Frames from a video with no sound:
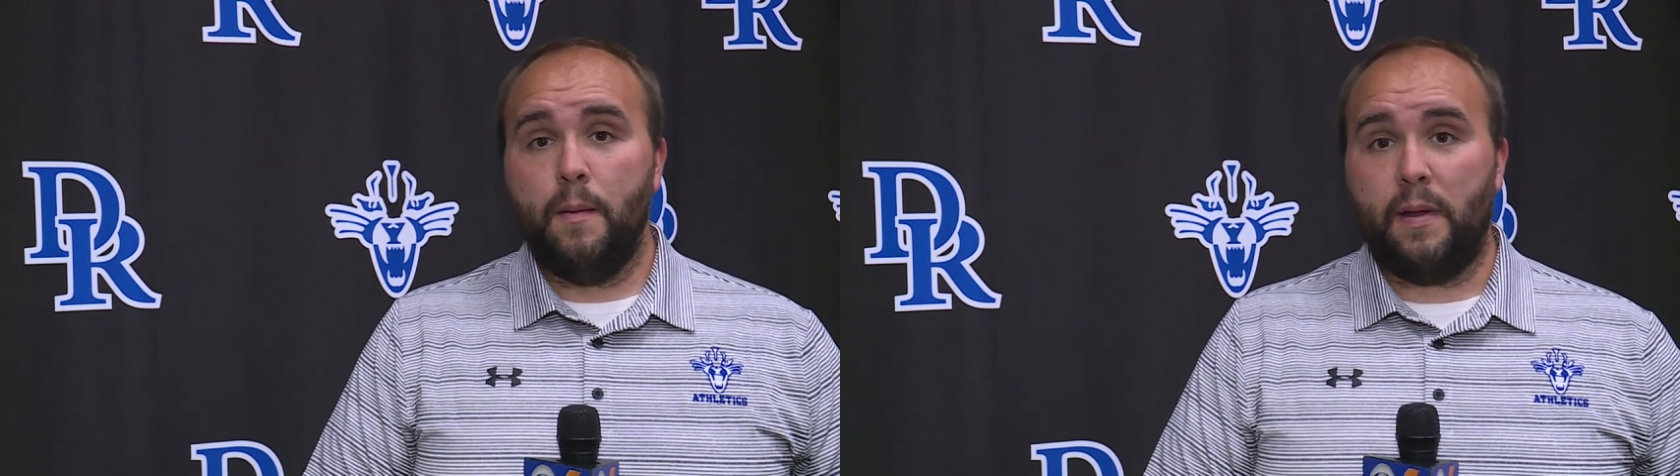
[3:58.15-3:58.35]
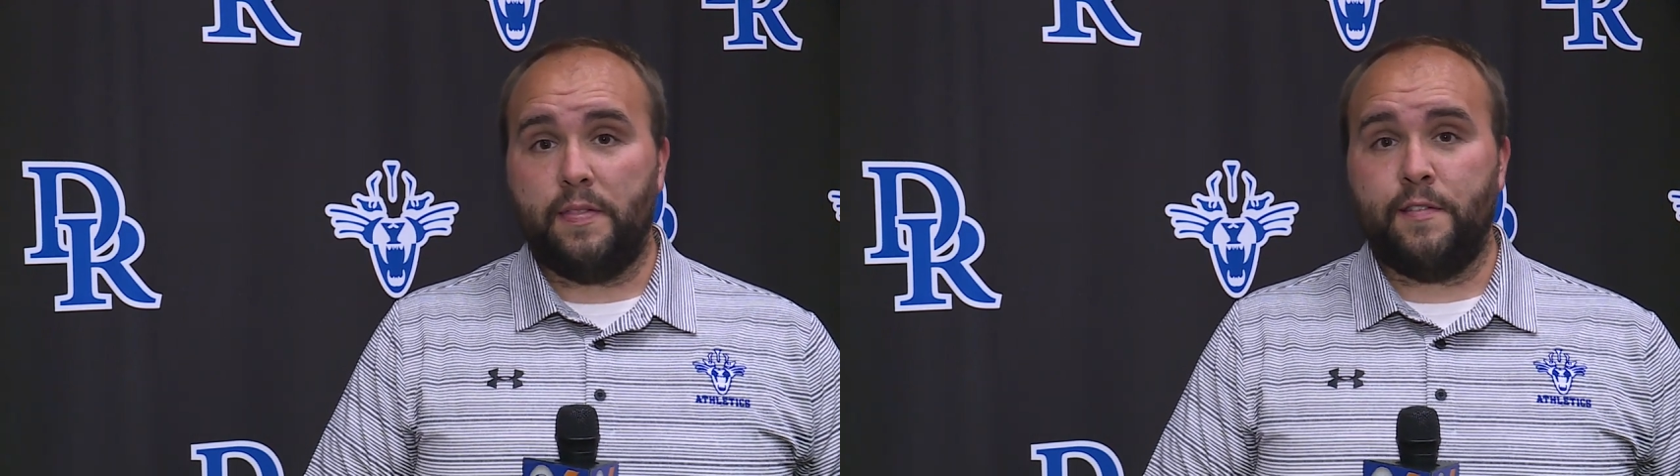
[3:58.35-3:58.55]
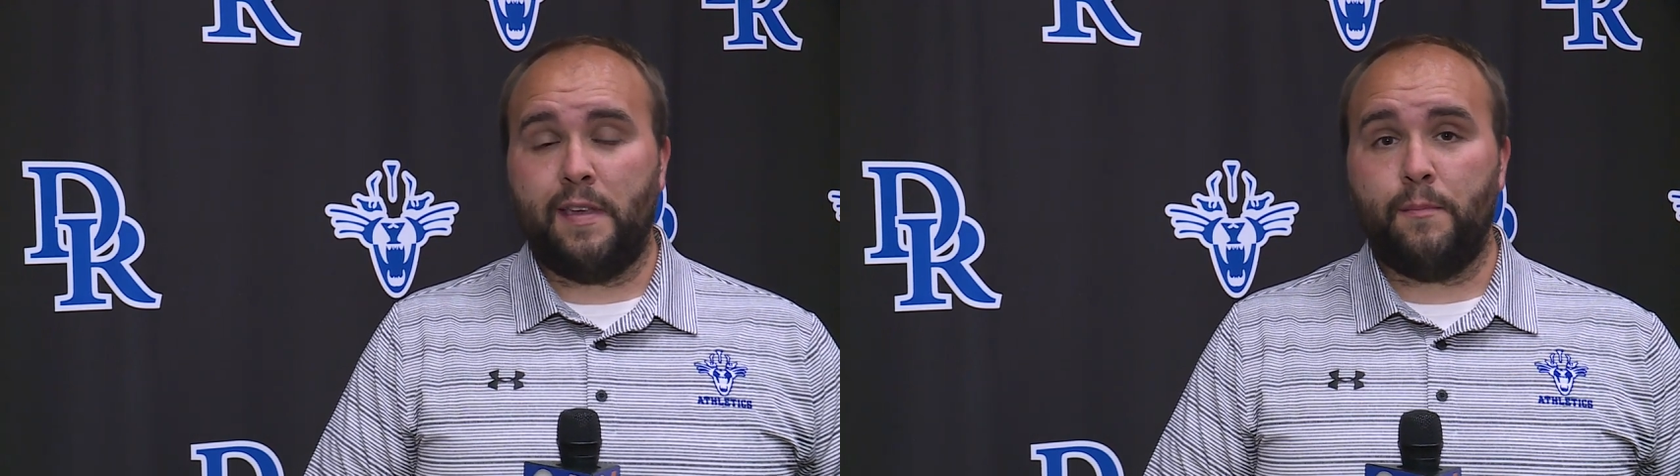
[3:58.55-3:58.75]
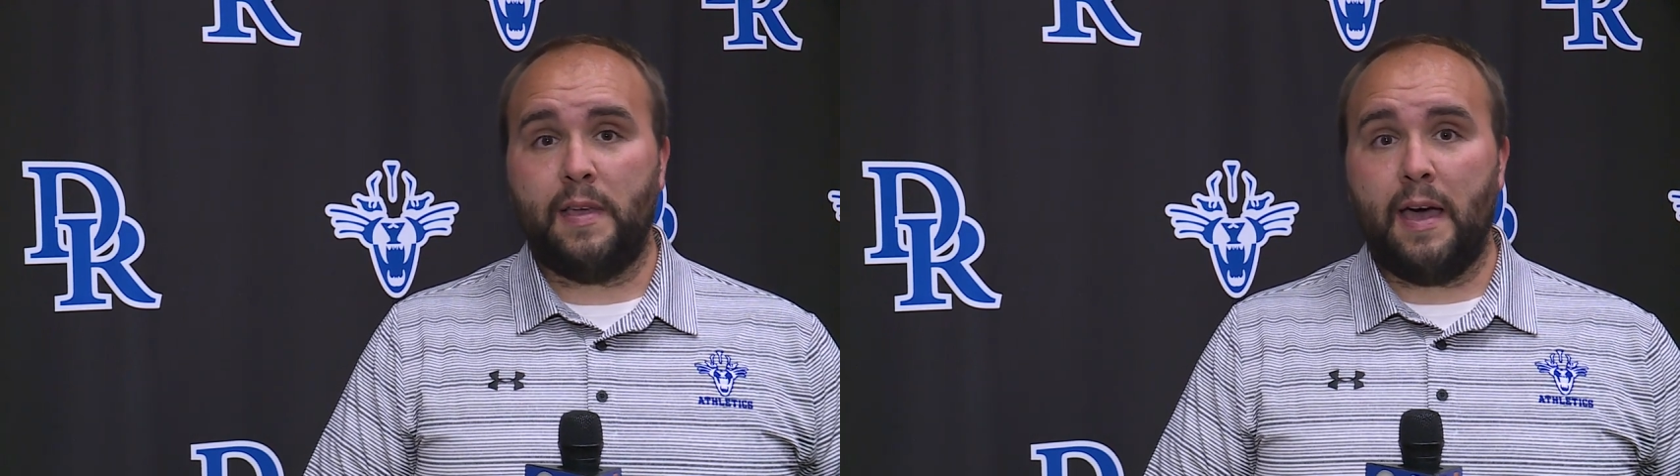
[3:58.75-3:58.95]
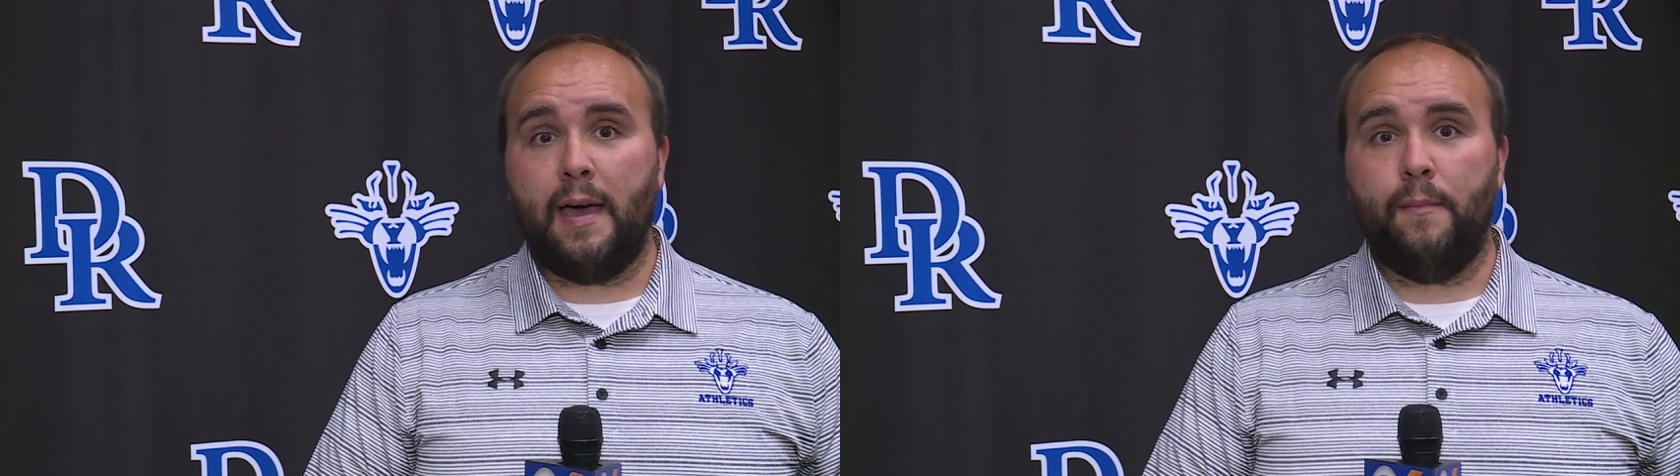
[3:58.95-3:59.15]
But at the same
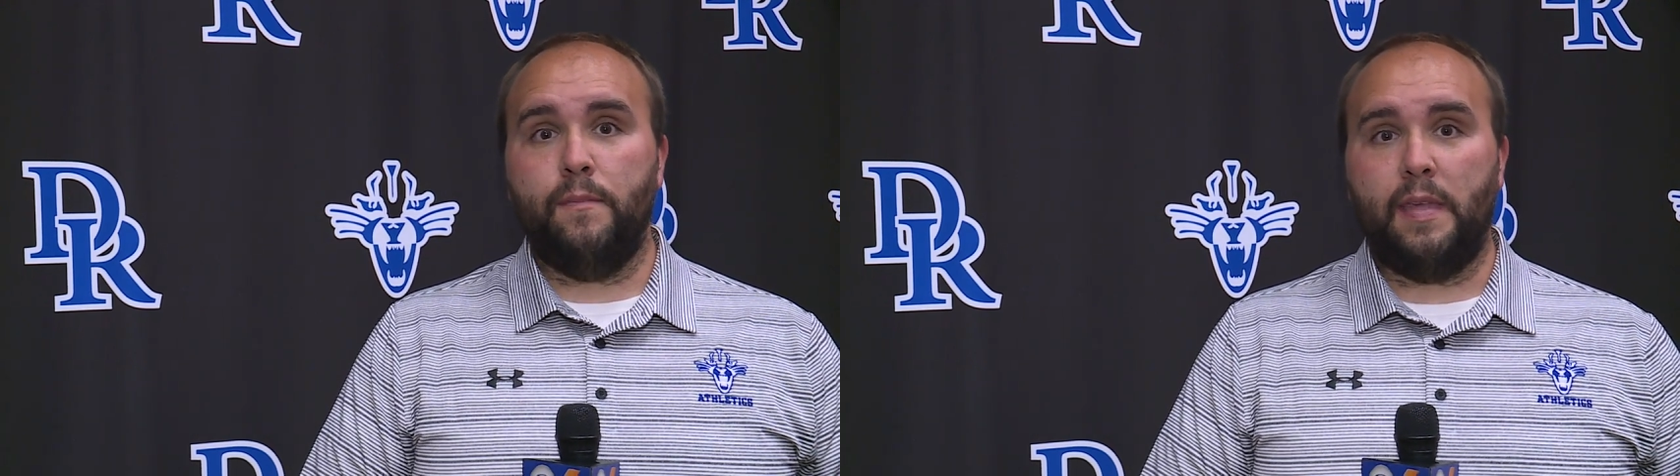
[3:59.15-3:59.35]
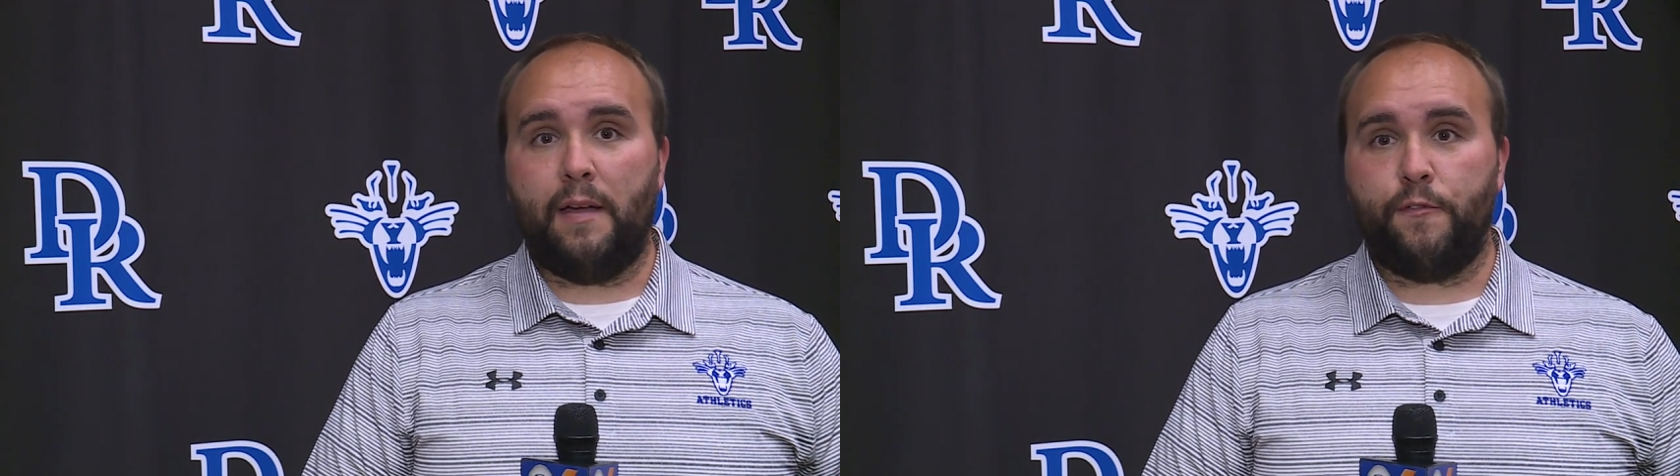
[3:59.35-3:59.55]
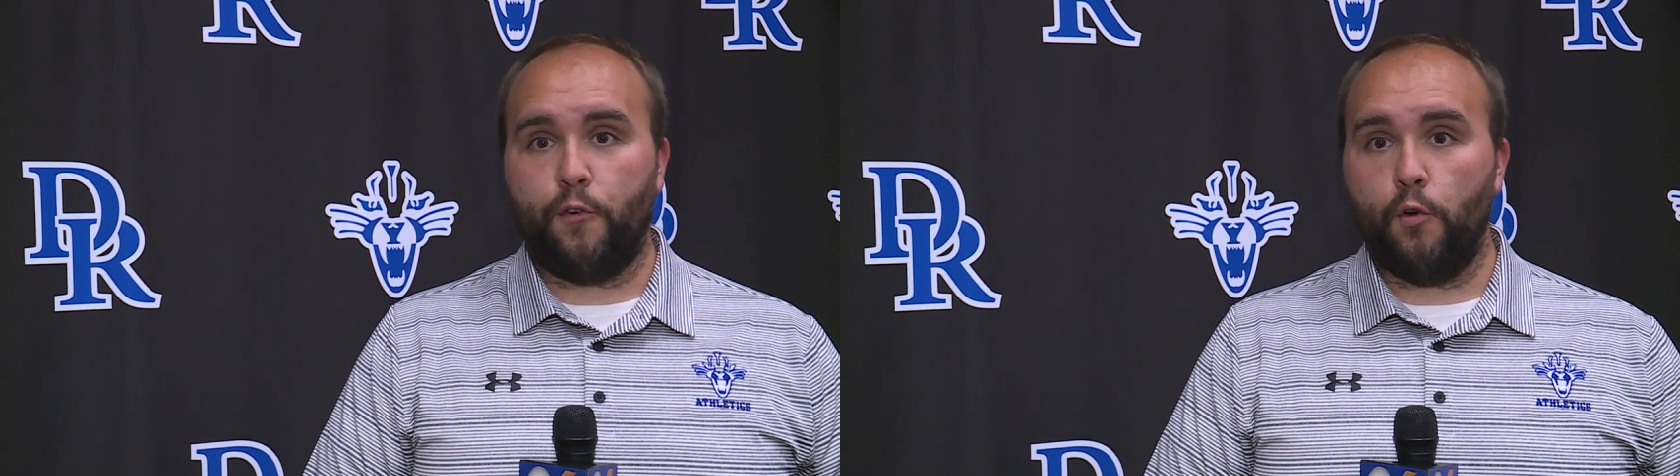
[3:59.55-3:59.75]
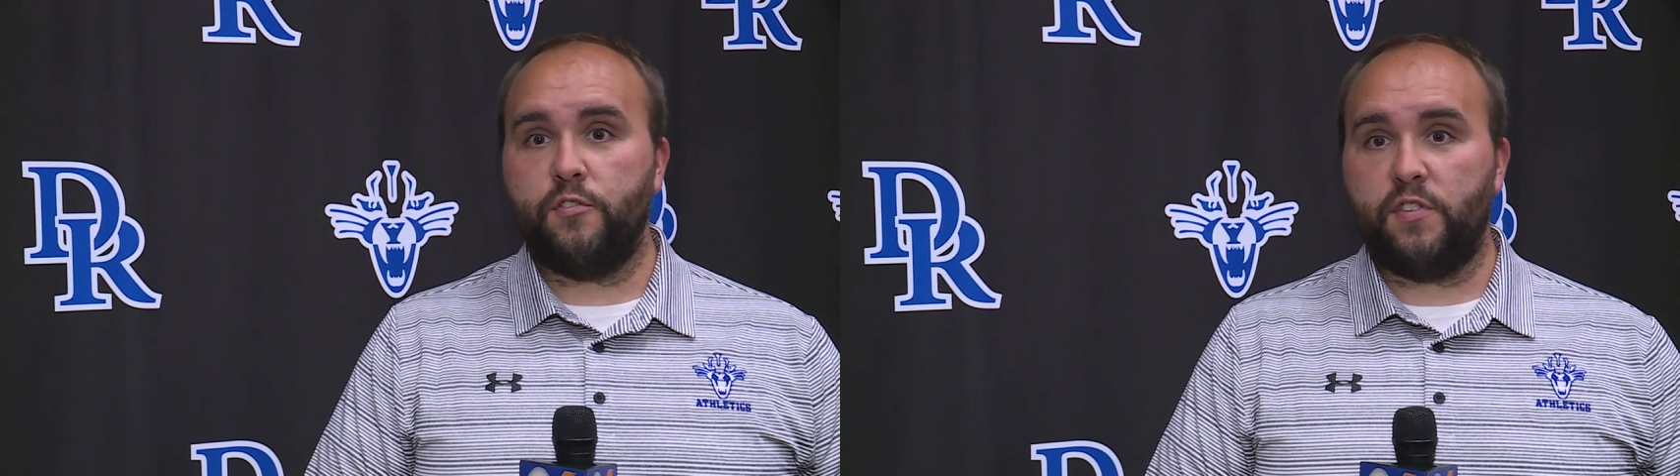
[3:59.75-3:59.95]
time, that first